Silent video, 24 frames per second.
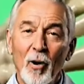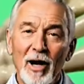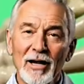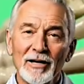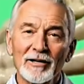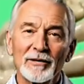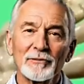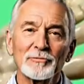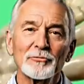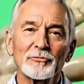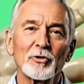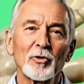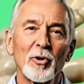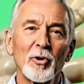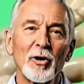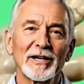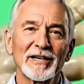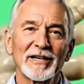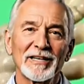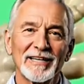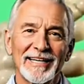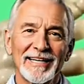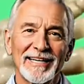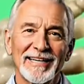arms and lift
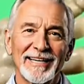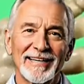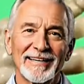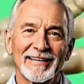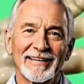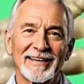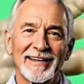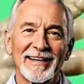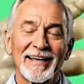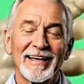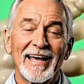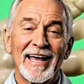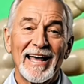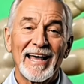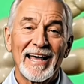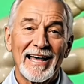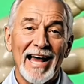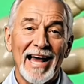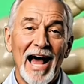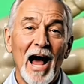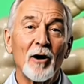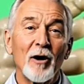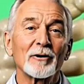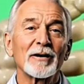your chest slightly
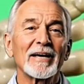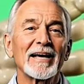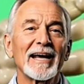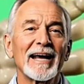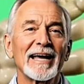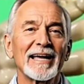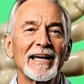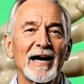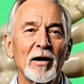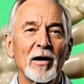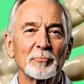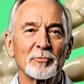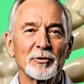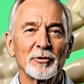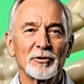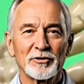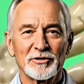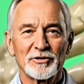forward and upward.